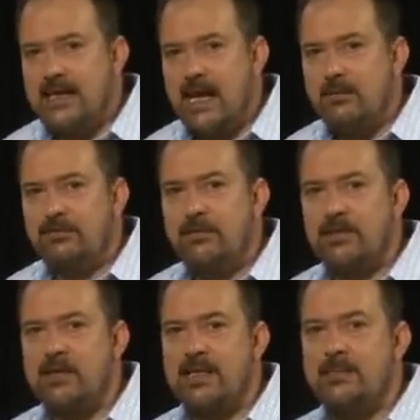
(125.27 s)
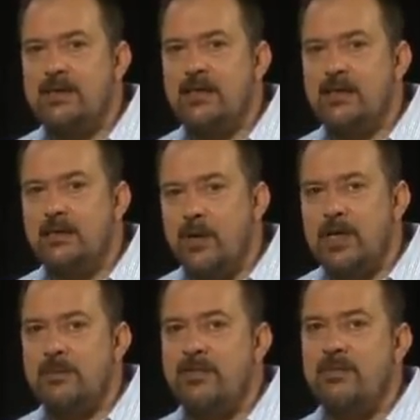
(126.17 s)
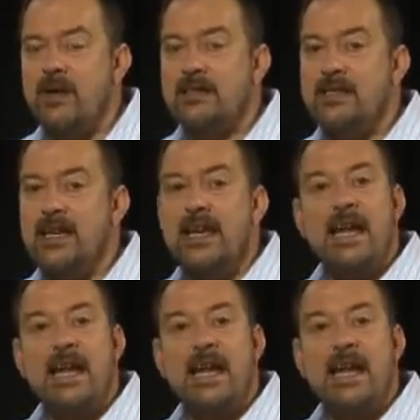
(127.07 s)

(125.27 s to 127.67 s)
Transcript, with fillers: the cable from the transmitter at the bottom of the mast